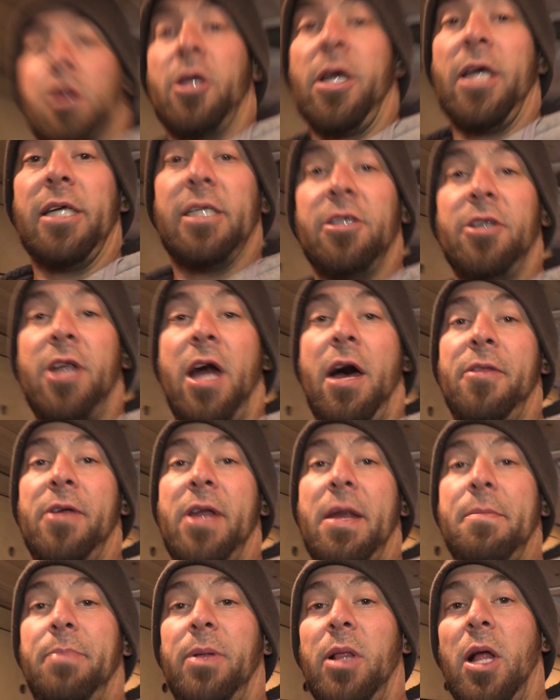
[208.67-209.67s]
Okay, so now that
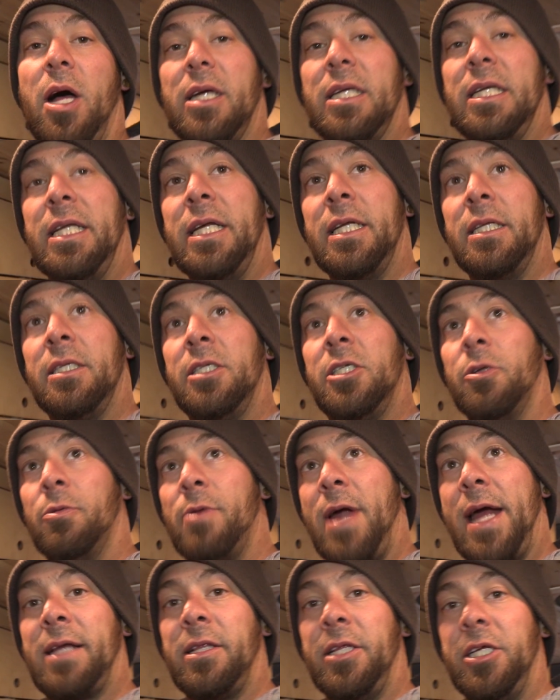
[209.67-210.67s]
I'm plugged in
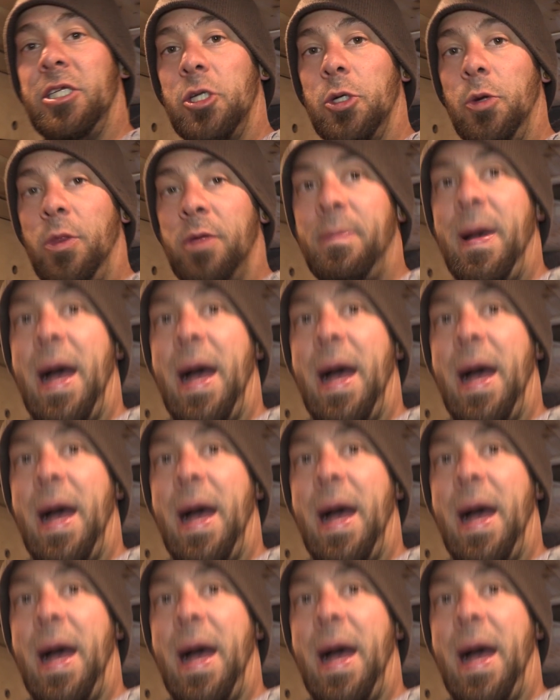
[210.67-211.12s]
directly to the